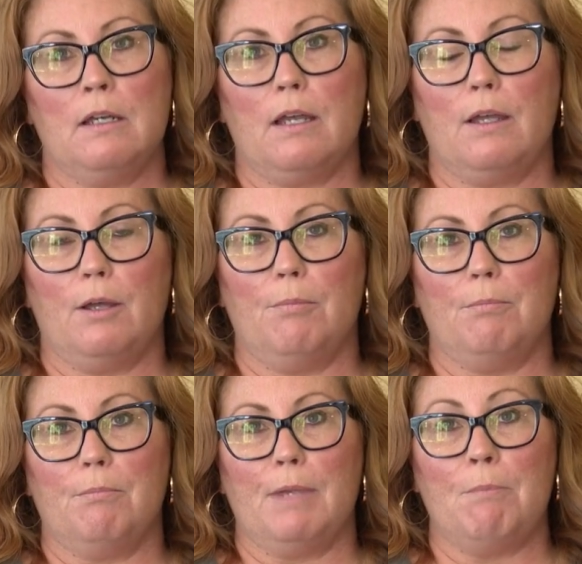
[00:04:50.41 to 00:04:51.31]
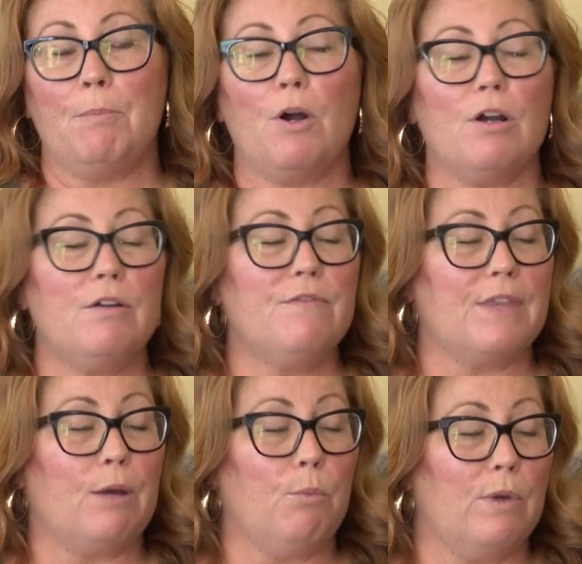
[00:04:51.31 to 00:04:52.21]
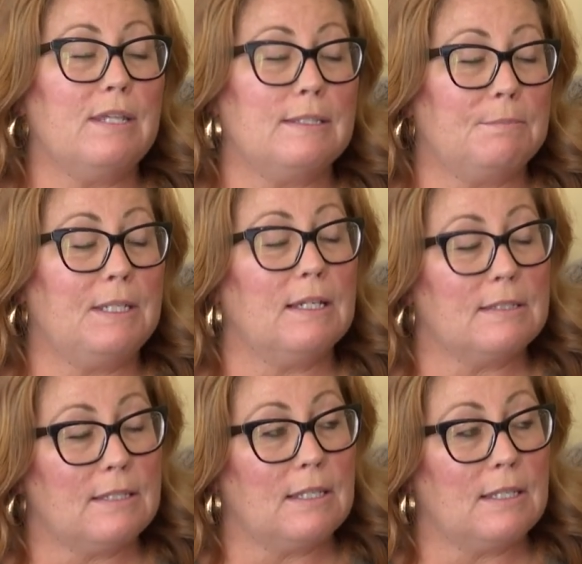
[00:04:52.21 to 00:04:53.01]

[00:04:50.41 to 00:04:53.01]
Um, and part of that was because